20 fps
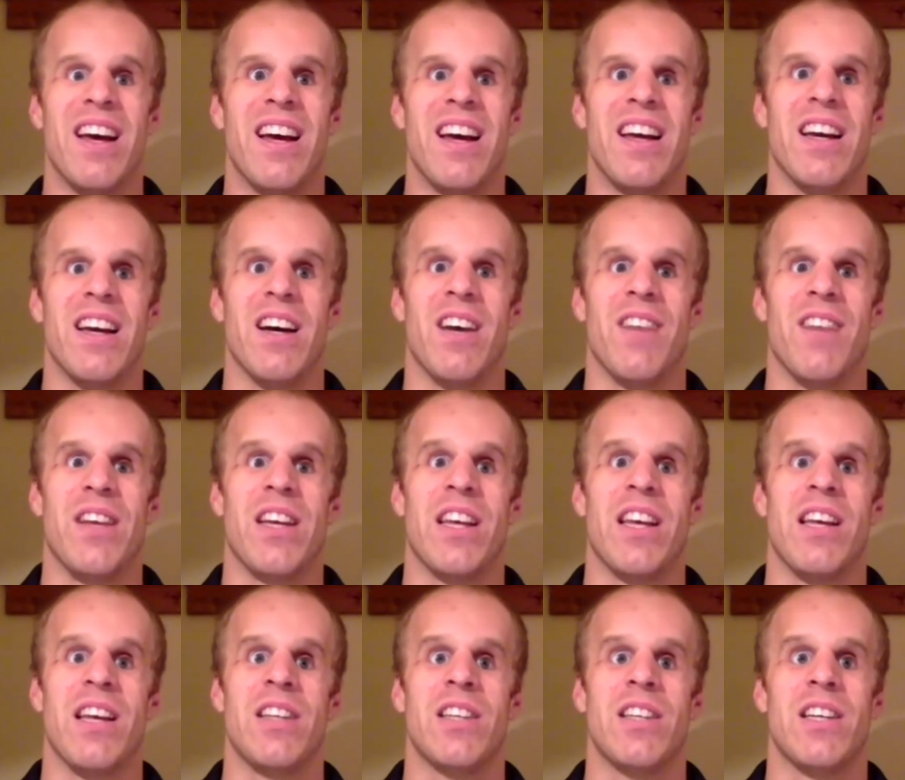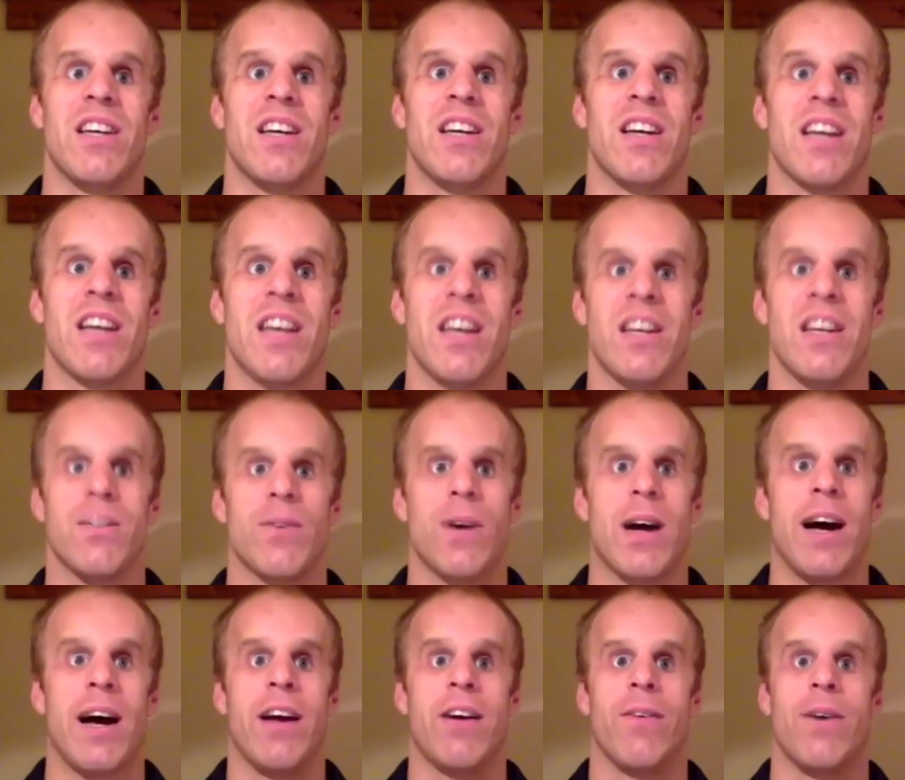Getting to
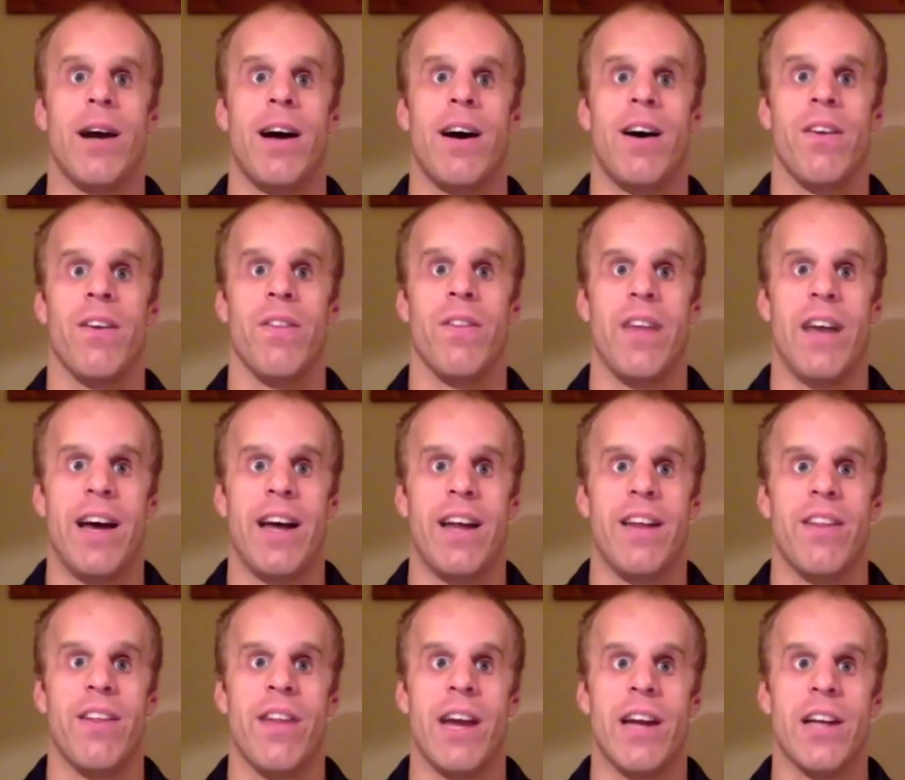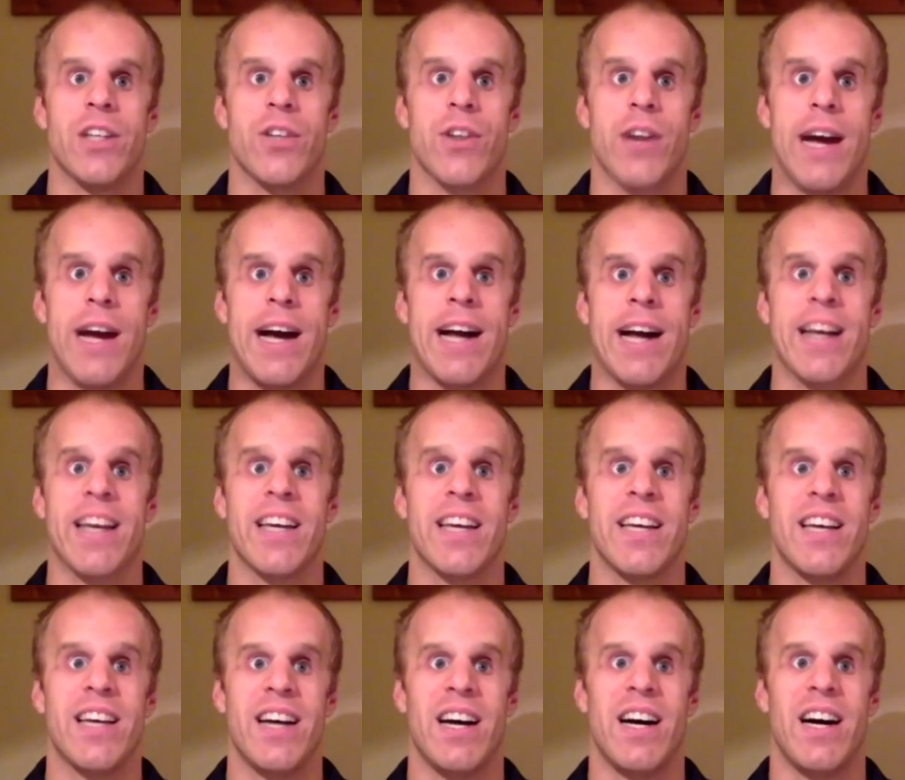ride around that track.
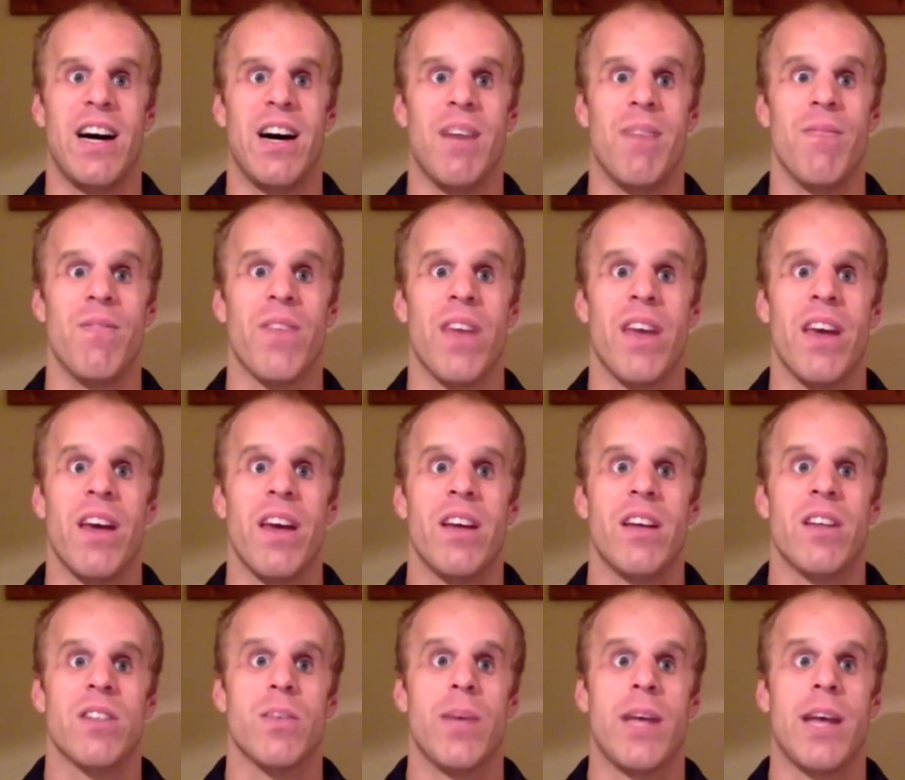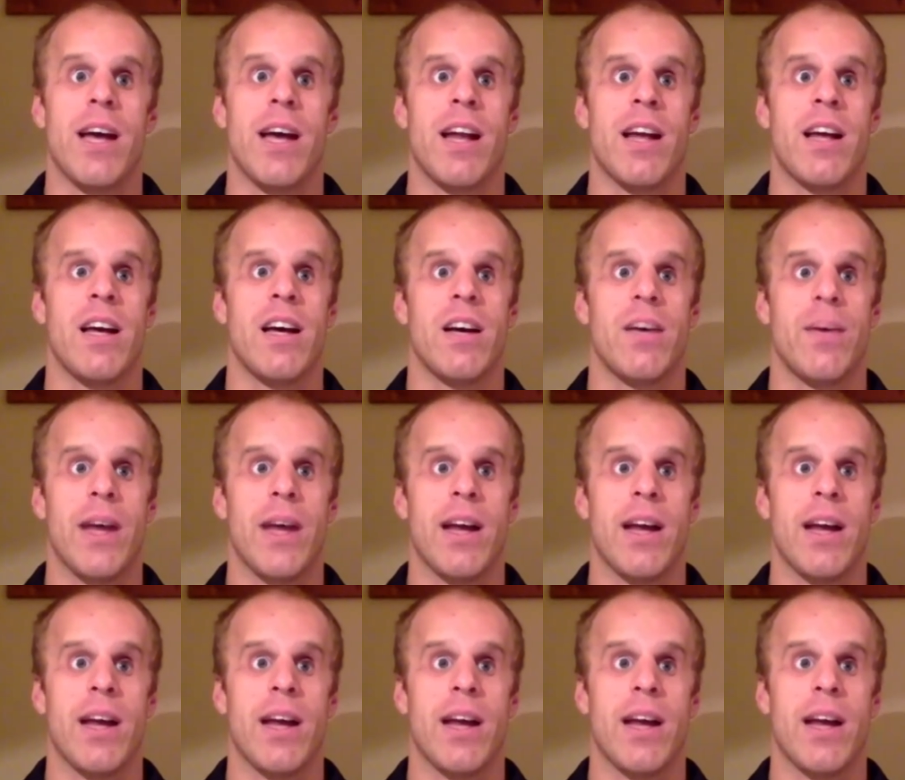So we got a